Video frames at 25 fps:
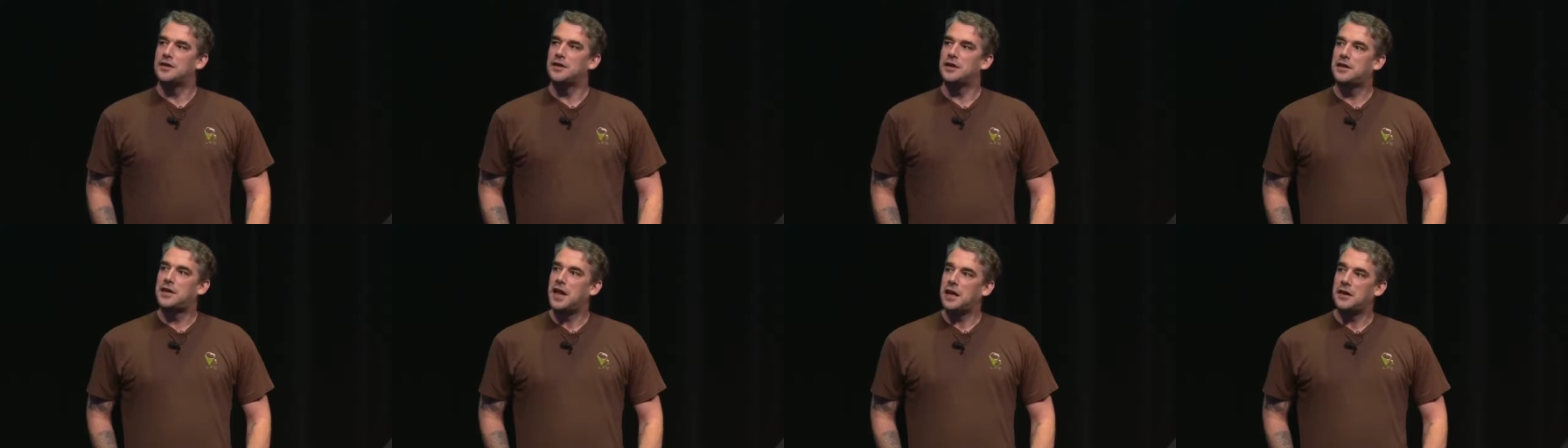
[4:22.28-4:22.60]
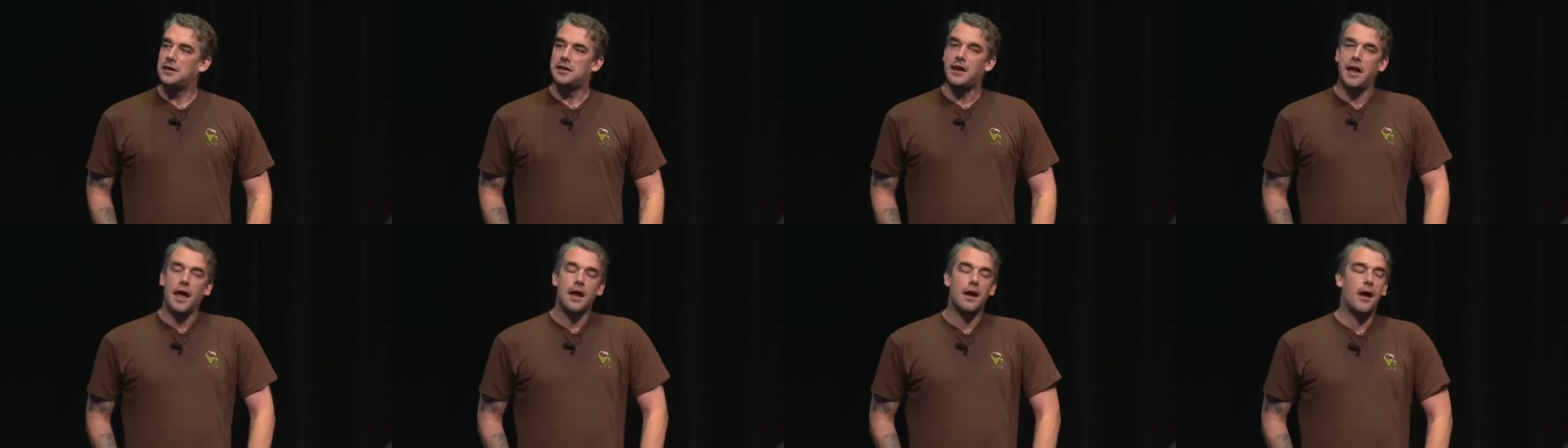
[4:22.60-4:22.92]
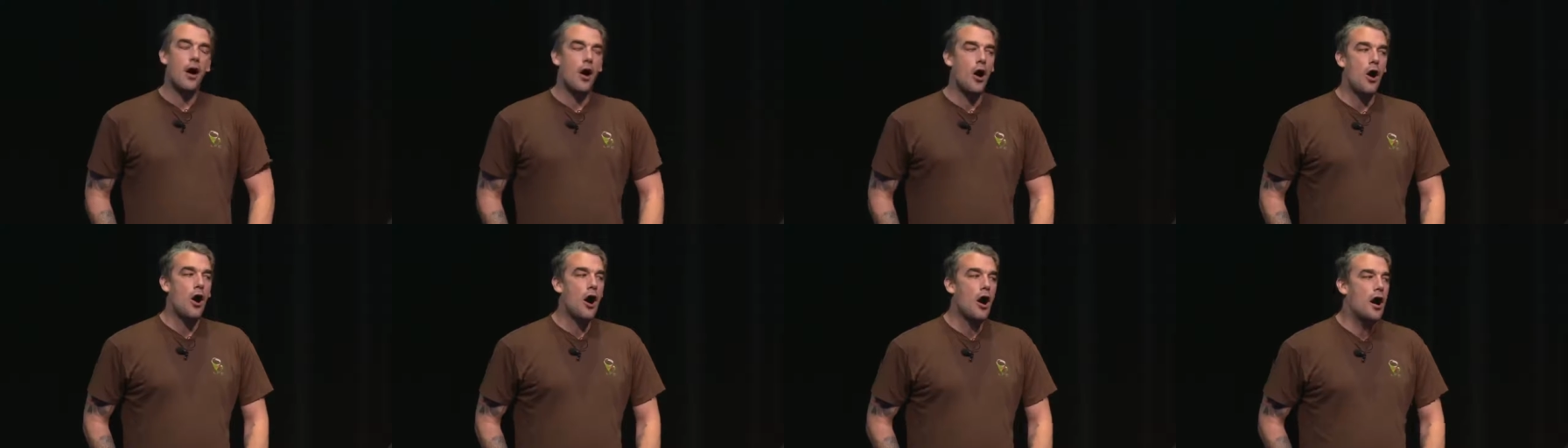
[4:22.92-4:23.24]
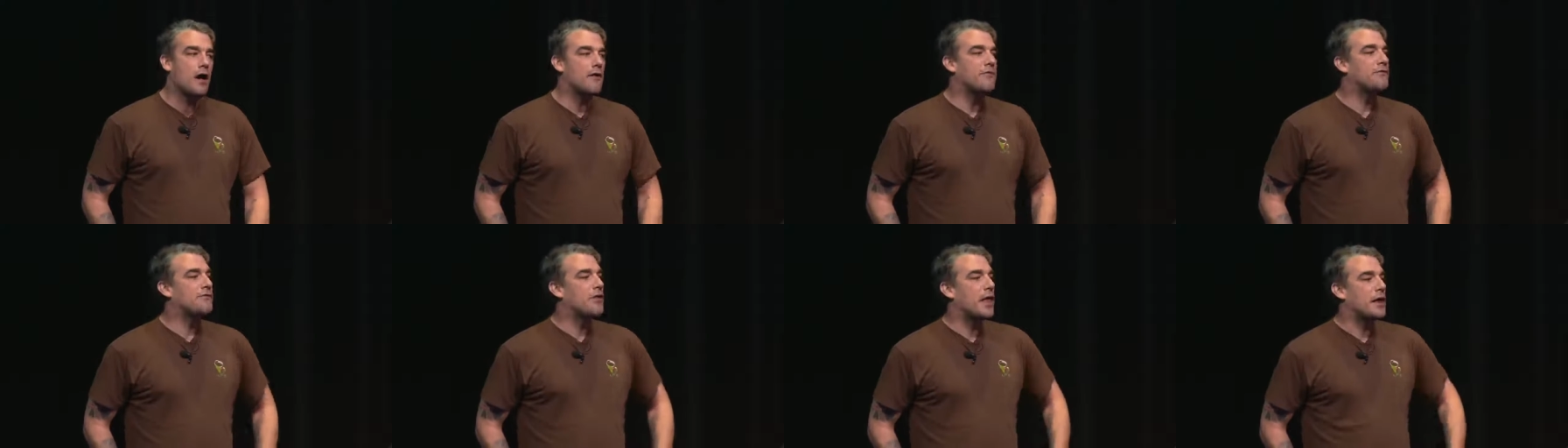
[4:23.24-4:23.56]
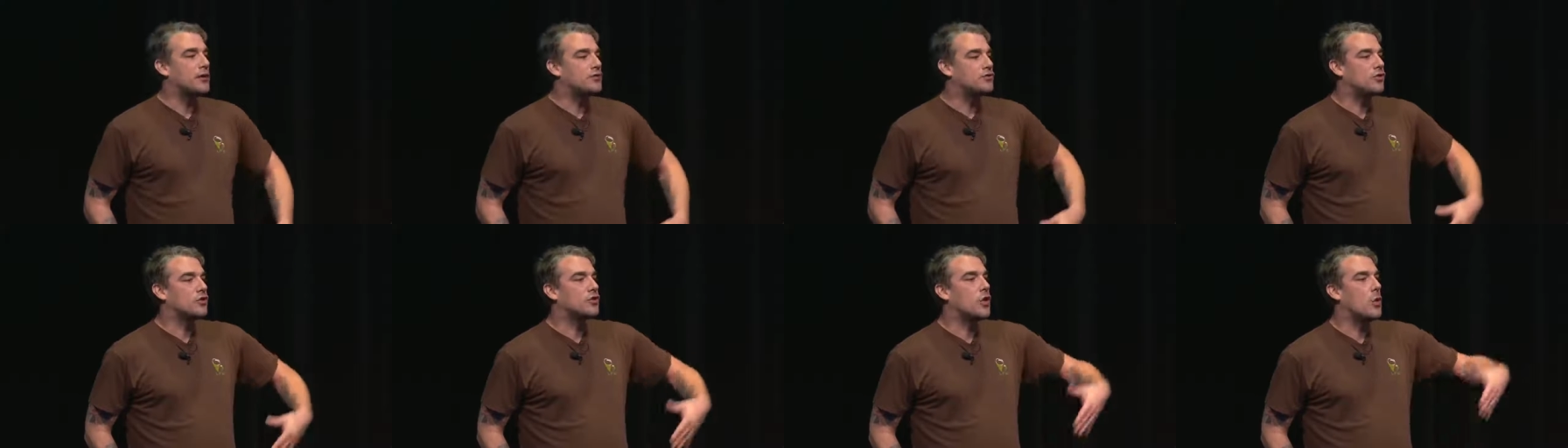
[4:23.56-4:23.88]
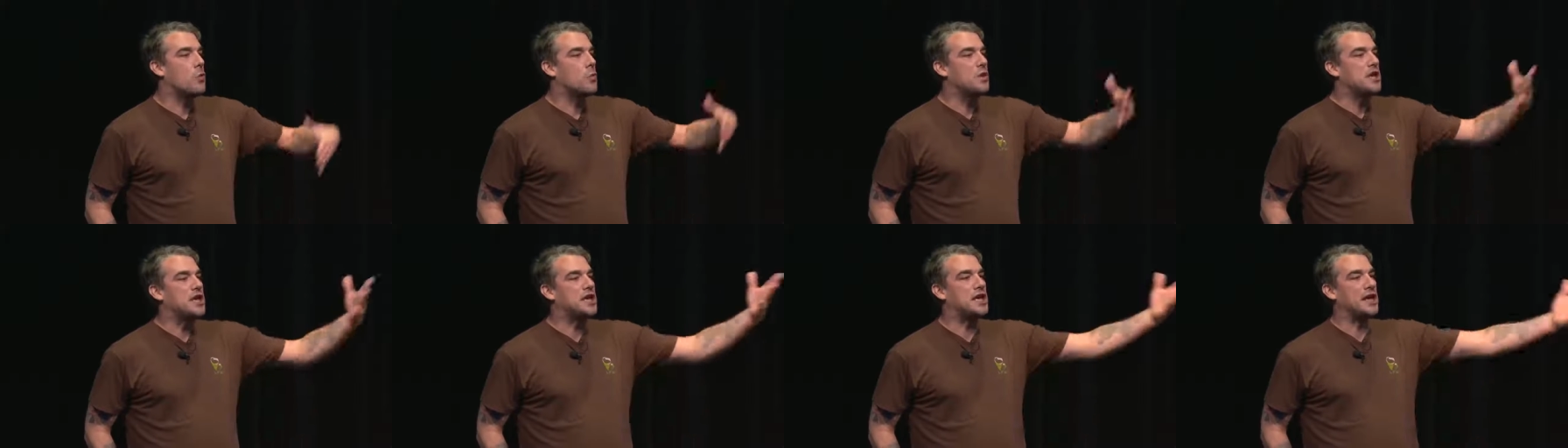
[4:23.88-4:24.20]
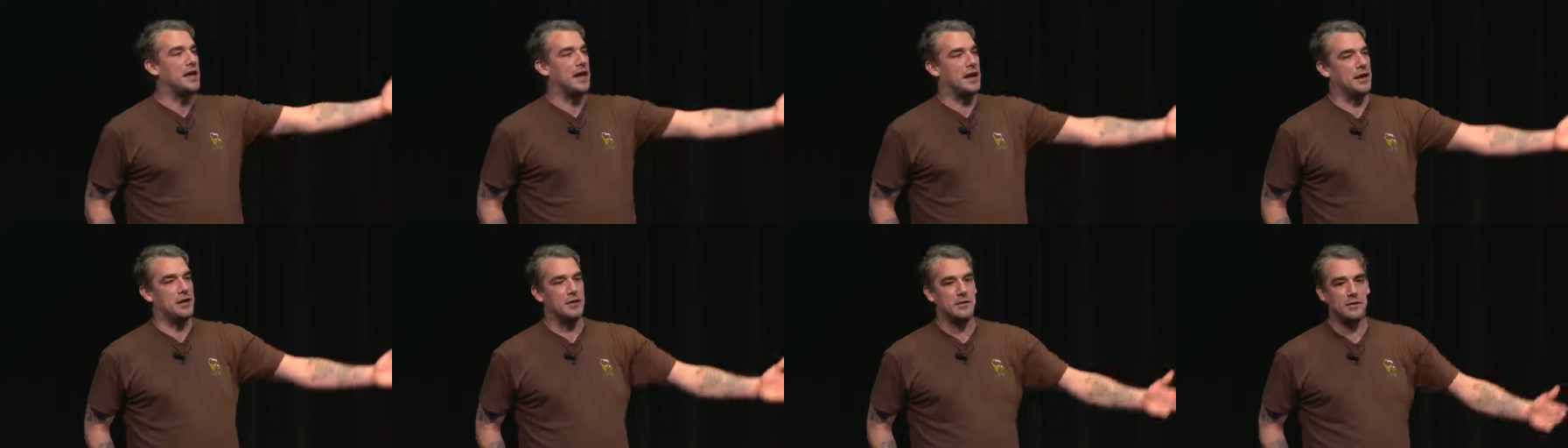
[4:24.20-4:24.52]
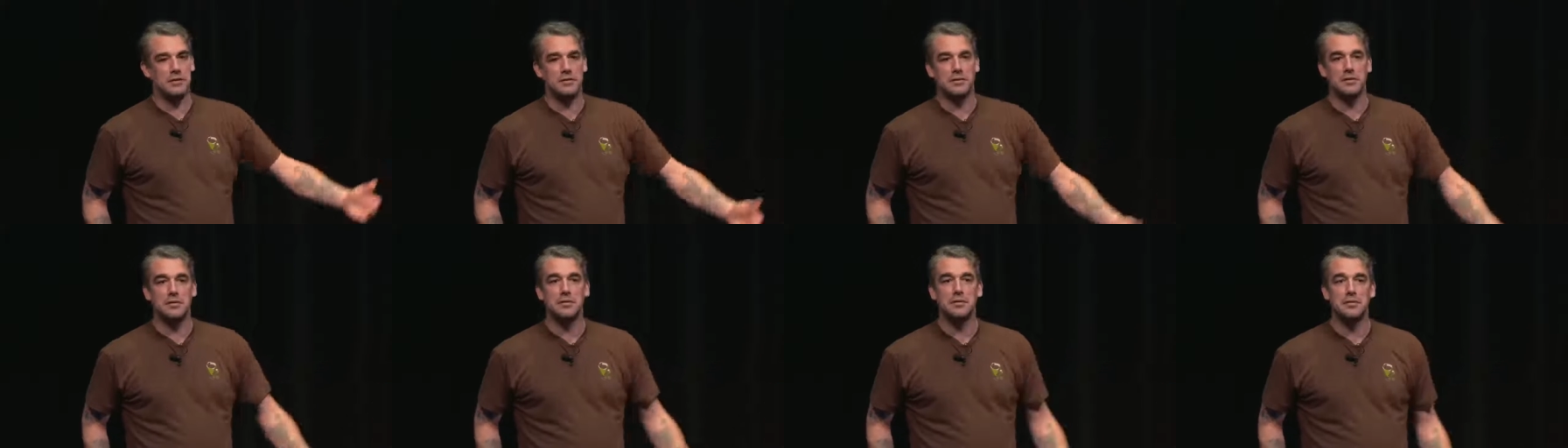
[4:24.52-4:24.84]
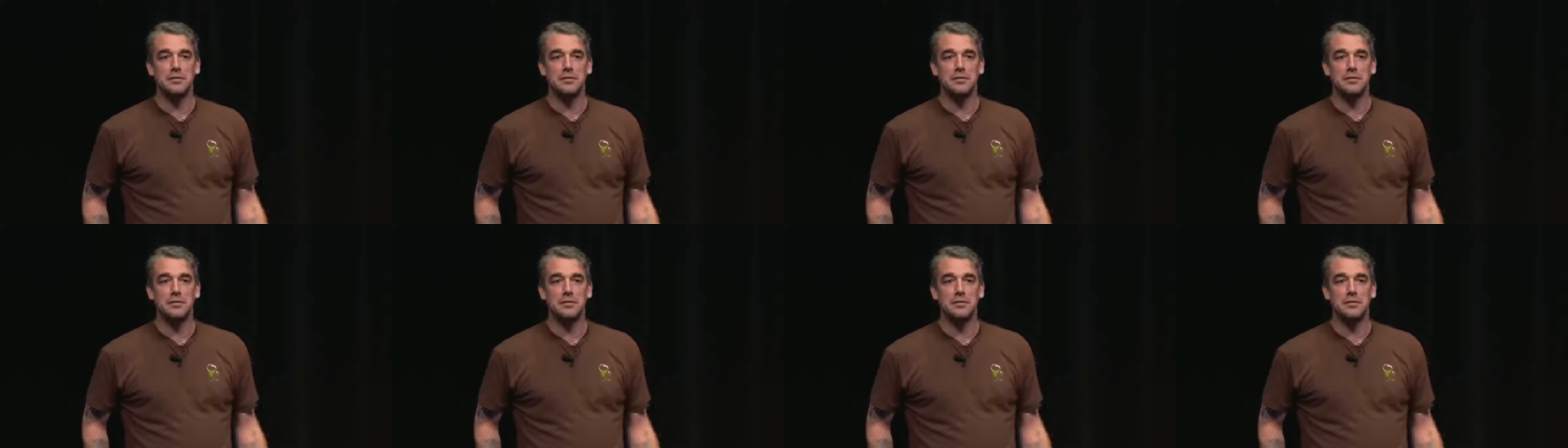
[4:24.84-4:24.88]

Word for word: to get data off like took a weekend.